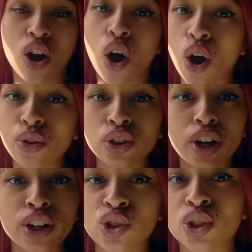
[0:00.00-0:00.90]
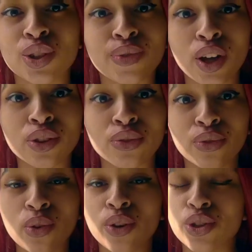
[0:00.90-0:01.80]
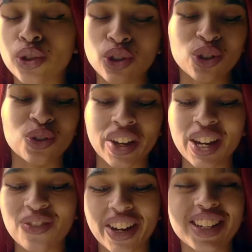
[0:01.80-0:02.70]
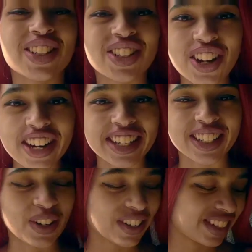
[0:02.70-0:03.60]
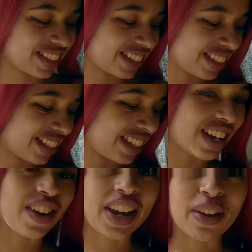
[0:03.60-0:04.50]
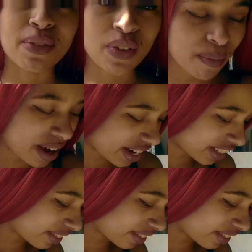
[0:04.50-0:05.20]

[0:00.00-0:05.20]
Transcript: All the cards just fell on the floor, so it's a great way to start. Okay, be right back.